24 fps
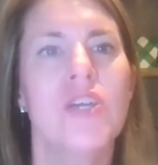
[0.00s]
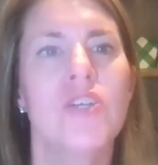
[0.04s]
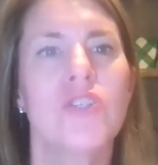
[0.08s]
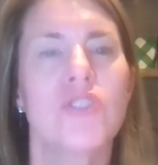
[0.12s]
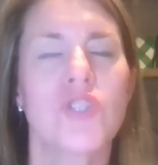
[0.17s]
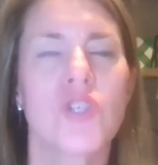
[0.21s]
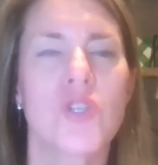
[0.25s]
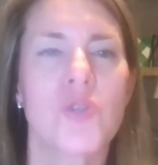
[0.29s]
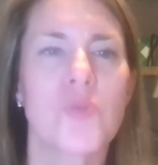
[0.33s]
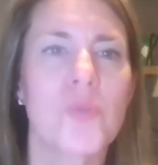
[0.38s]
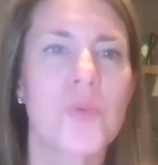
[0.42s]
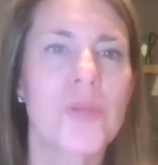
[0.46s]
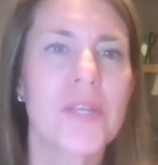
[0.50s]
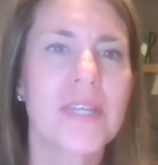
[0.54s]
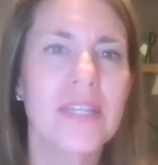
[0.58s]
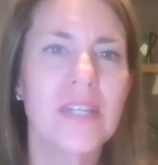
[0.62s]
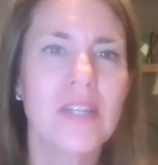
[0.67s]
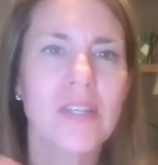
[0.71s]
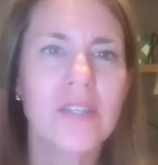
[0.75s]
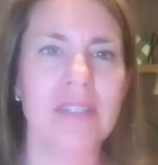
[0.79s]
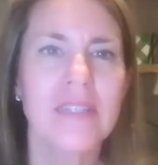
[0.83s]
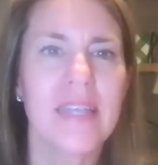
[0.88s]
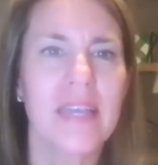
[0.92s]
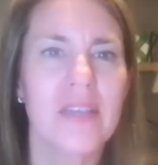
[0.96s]
So, to bring it
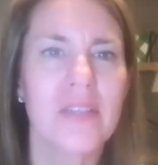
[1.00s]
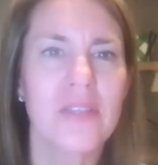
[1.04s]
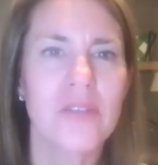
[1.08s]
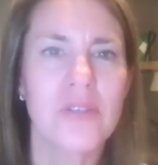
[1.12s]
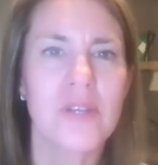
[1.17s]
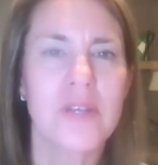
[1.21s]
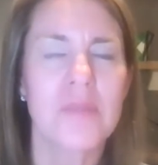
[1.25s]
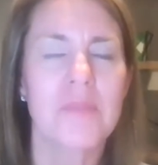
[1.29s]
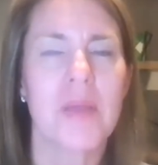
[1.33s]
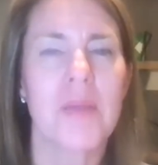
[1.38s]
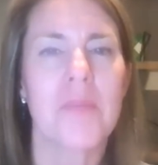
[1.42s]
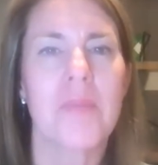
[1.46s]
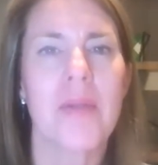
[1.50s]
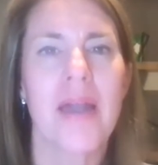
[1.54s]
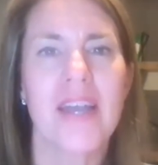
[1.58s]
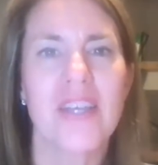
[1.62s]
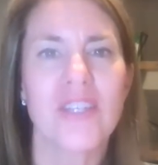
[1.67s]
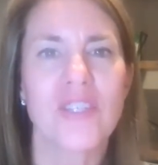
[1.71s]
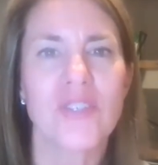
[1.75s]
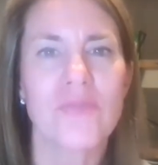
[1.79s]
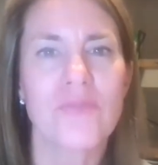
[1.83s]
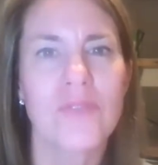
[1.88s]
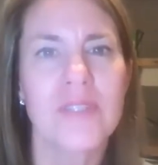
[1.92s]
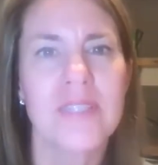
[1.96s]
all together and my
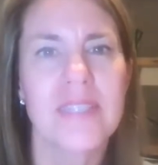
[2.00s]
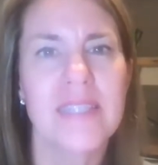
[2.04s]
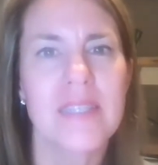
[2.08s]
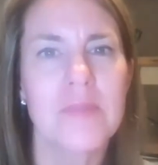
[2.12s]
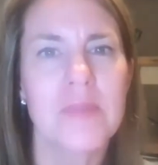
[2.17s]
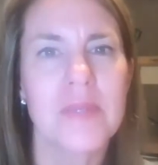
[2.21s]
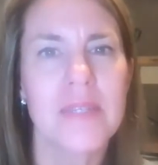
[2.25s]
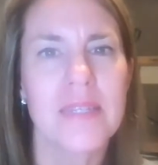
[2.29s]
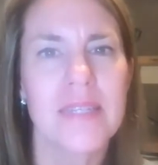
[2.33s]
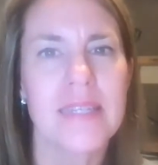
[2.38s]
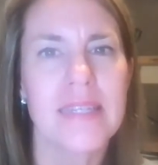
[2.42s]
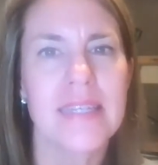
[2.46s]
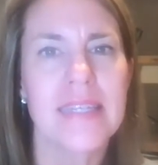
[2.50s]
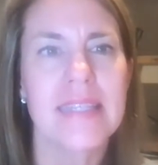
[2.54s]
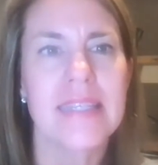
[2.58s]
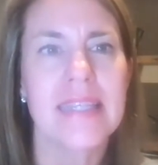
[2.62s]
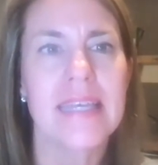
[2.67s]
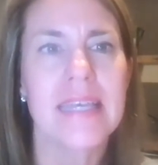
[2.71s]
passion for CBD,